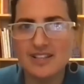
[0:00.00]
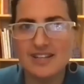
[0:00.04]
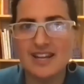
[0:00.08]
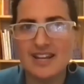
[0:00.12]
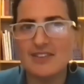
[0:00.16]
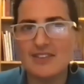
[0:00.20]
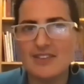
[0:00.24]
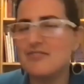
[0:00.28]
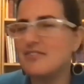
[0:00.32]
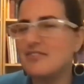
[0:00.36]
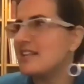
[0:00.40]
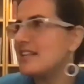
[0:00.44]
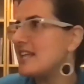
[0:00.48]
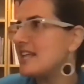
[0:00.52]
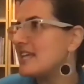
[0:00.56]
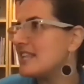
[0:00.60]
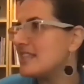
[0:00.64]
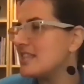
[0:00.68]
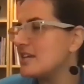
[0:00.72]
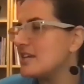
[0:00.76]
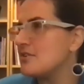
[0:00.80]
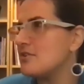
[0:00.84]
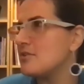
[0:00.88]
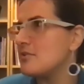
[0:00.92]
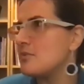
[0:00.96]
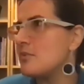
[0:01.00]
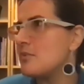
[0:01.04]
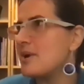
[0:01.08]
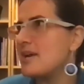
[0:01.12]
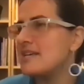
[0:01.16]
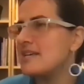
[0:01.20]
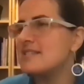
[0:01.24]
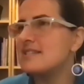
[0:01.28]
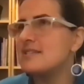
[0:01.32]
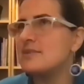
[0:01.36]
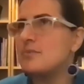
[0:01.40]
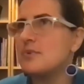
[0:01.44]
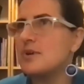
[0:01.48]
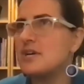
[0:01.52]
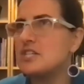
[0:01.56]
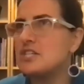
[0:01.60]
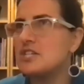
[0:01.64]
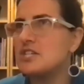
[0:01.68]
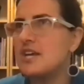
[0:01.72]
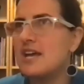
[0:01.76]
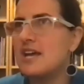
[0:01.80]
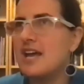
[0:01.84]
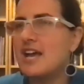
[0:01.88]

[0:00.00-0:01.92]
And I feel like there are ways in which,